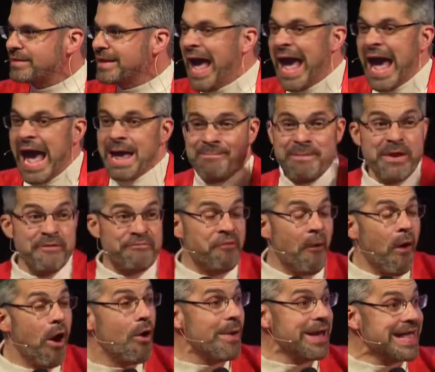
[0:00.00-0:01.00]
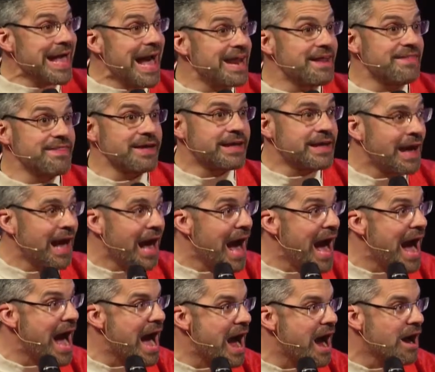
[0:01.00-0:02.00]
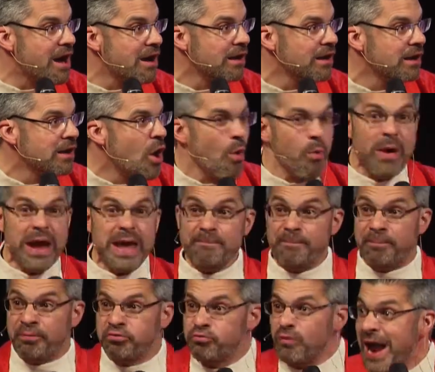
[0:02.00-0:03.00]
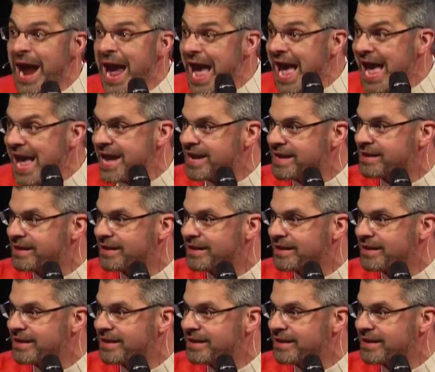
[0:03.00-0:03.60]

And before we got in the car, we prayed